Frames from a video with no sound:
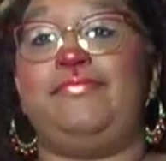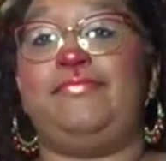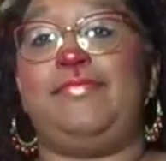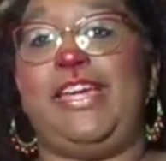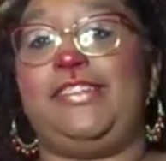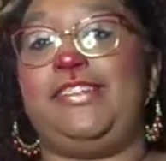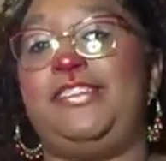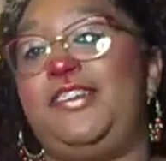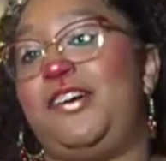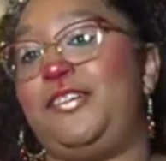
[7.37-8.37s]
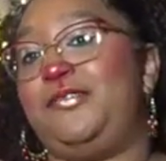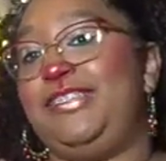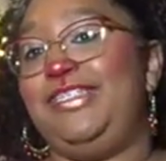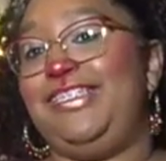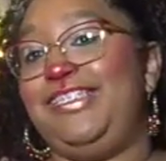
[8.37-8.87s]
mainly the dark
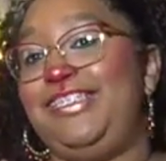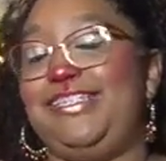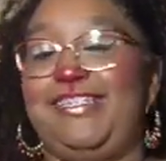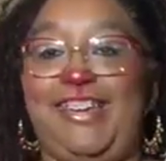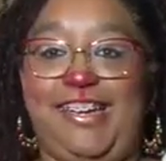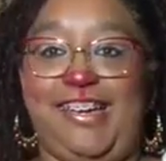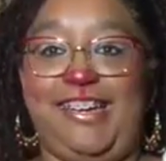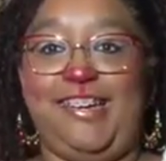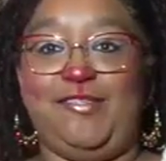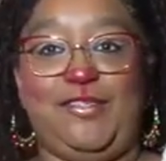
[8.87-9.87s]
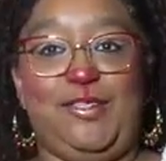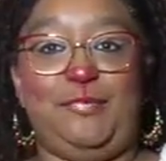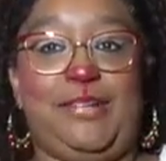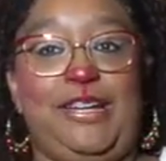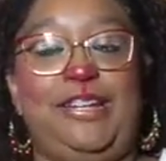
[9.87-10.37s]
ones. Today I have
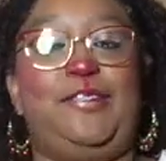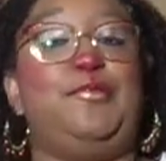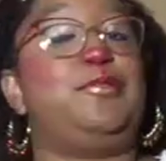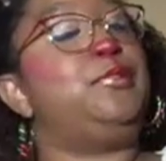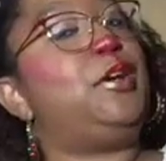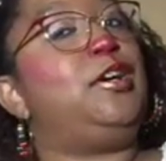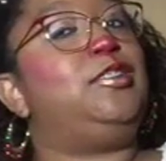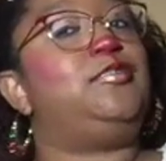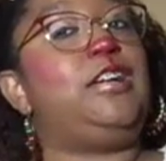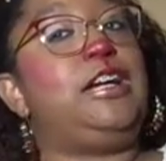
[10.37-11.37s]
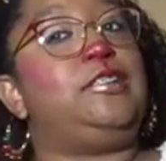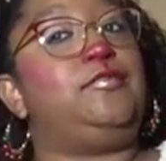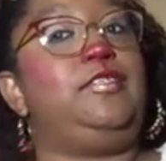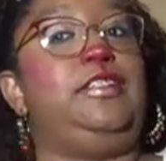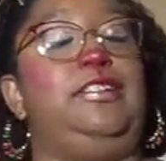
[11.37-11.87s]
on my Rudolph
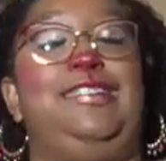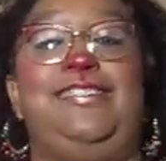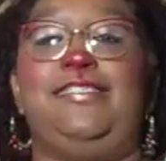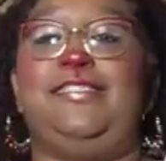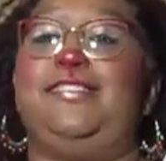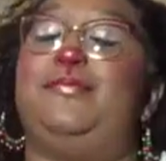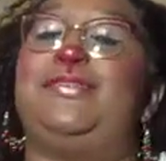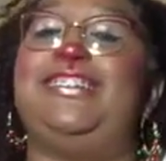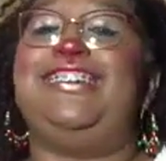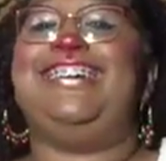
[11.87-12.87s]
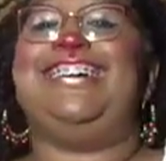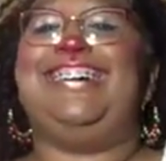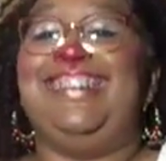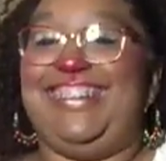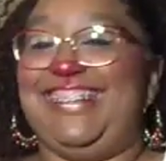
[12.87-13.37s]
outfit. It's an attempt.
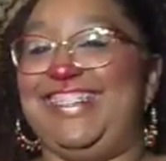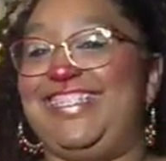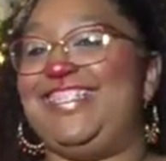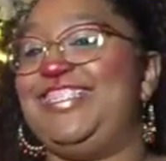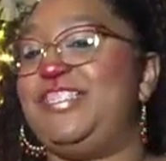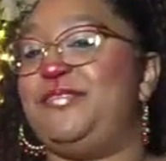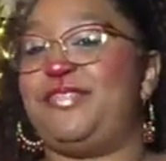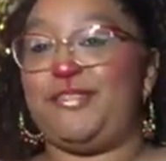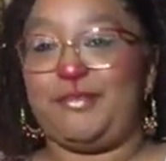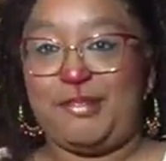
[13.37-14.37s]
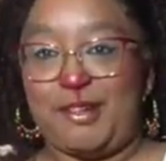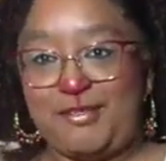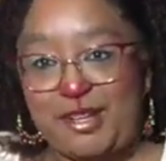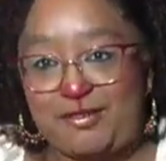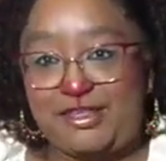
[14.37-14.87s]
It's an attempt in the Rudolph
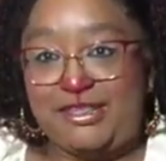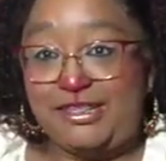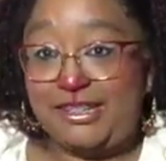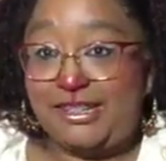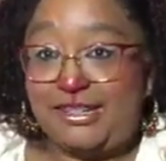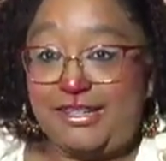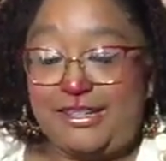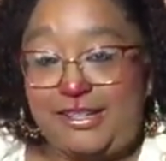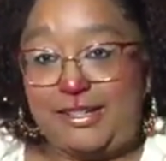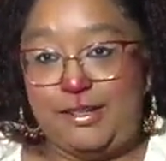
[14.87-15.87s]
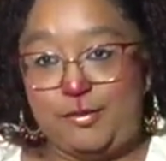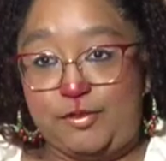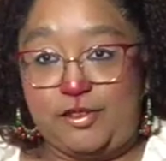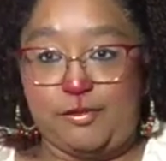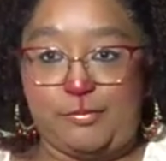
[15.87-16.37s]
outfit.
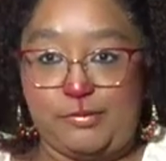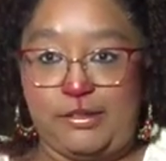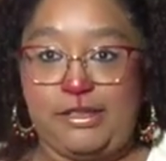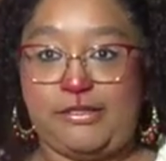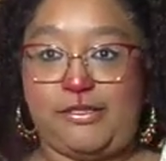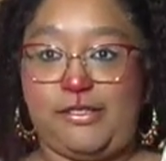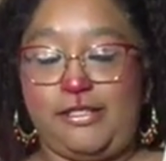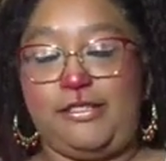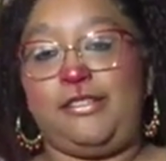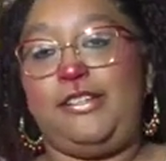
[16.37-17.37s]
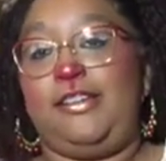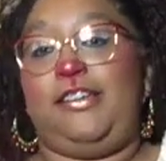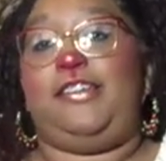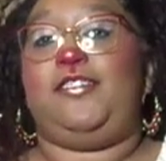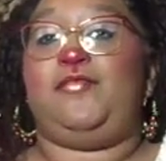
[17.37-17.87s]
Is my wig straight?
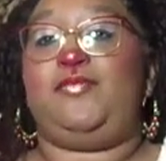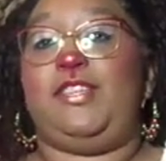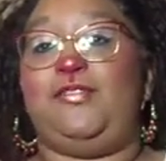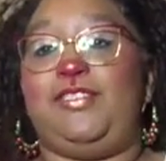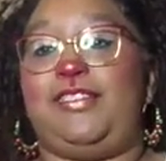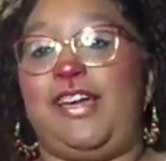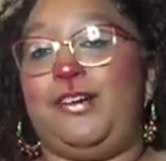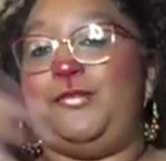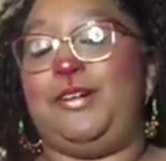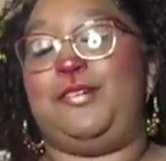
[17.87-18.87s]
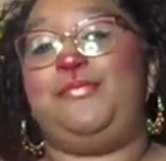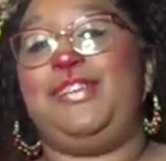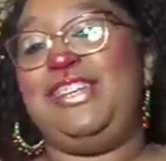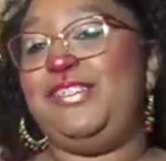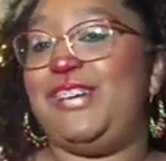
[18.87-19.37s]
If it's not, oh well.
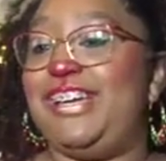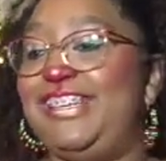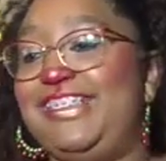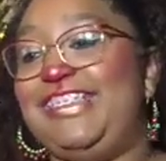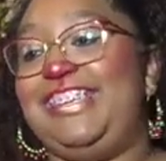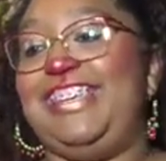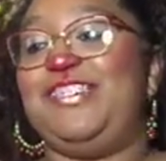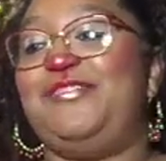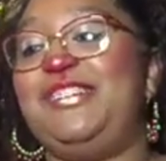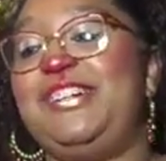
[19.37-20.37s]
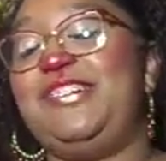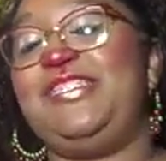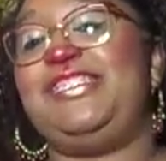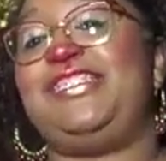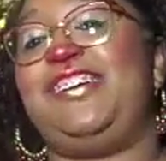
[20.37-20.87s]
But anyways, we're
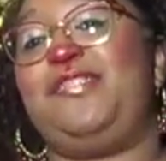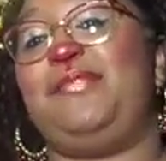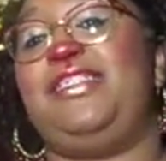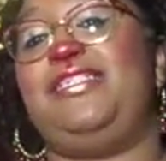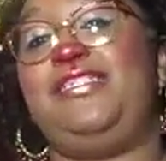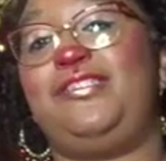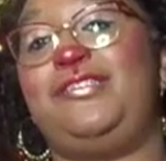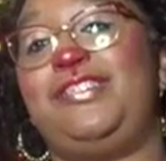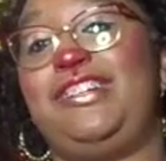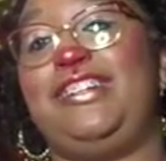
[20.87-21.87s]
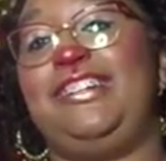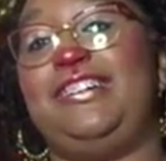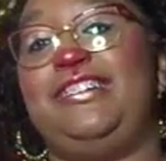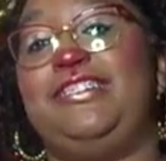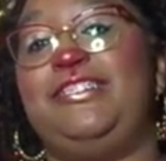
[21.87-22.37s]
going to talk about the story
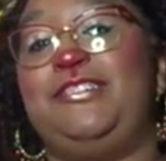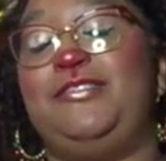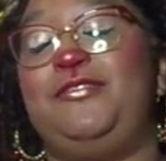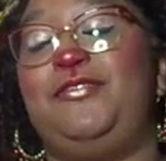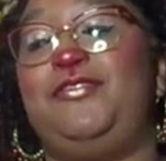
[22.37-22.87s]
of